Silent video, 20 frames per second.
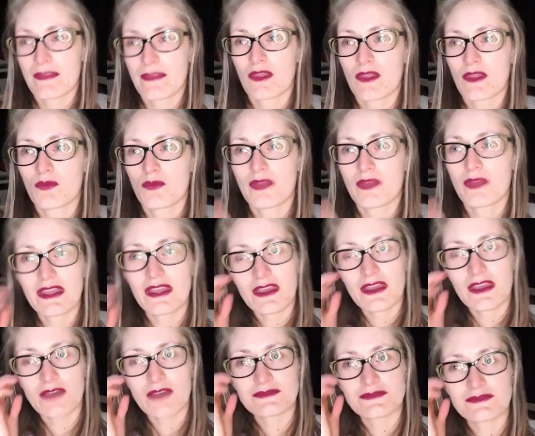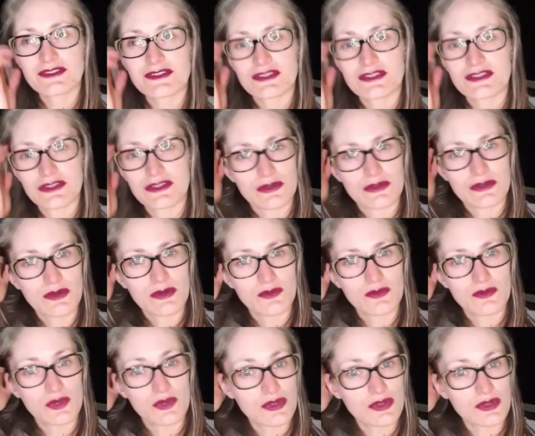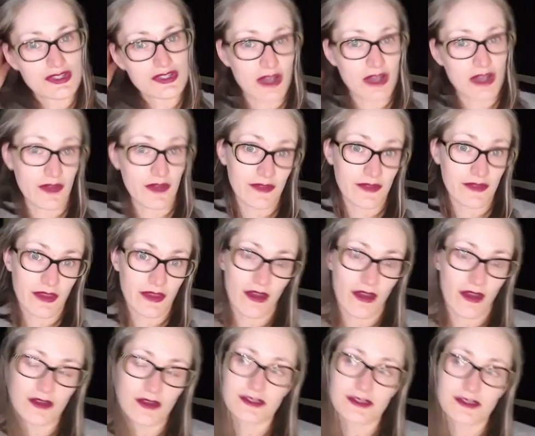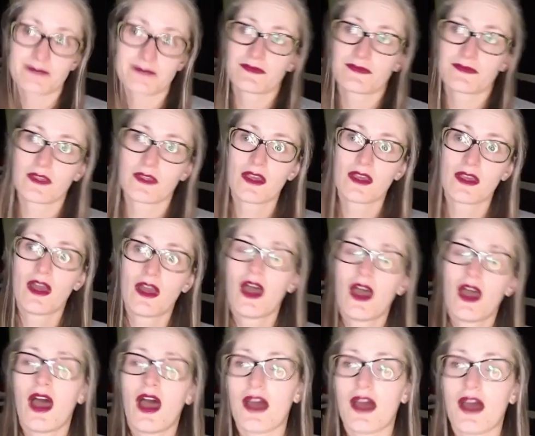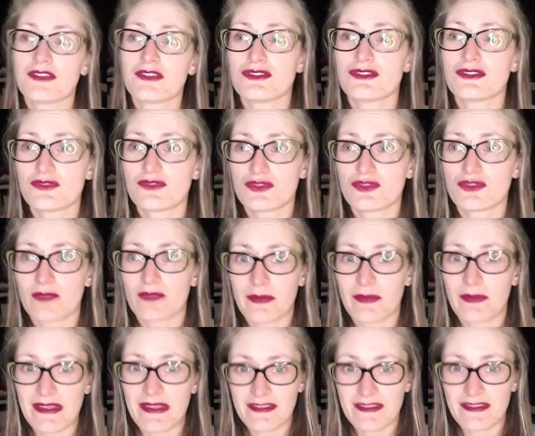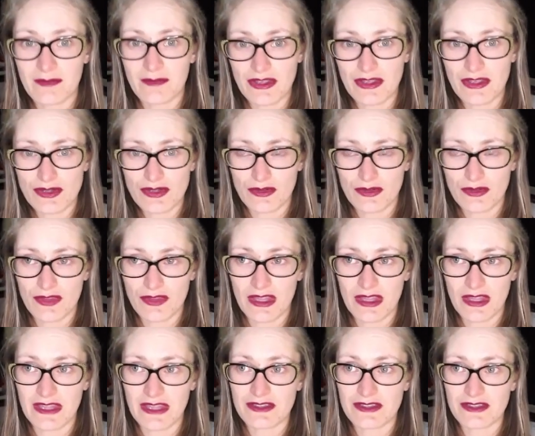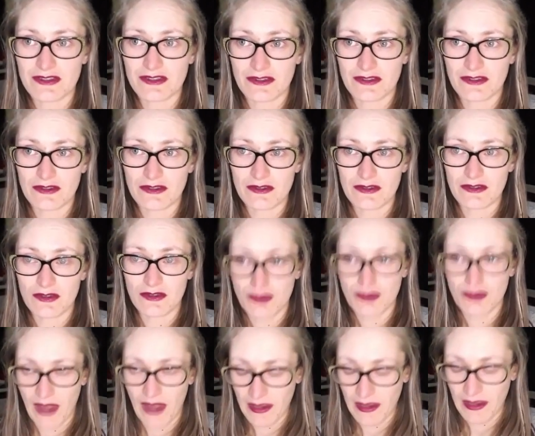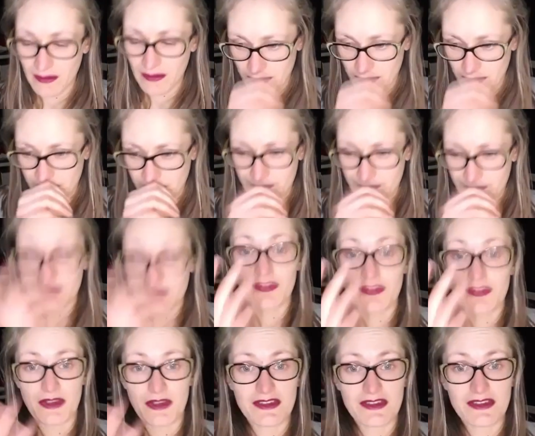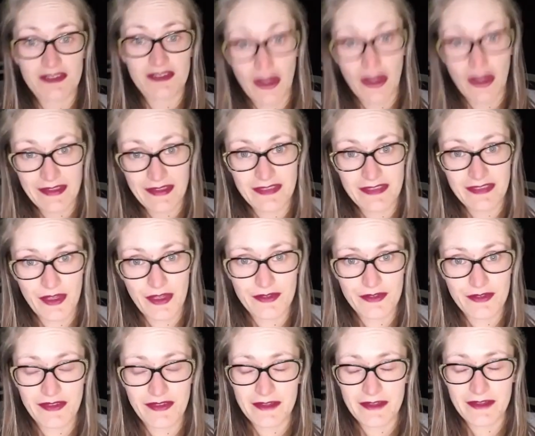when it comes to water on the yard, I do my best to make sure that it doesn't crack, doesn't ice over.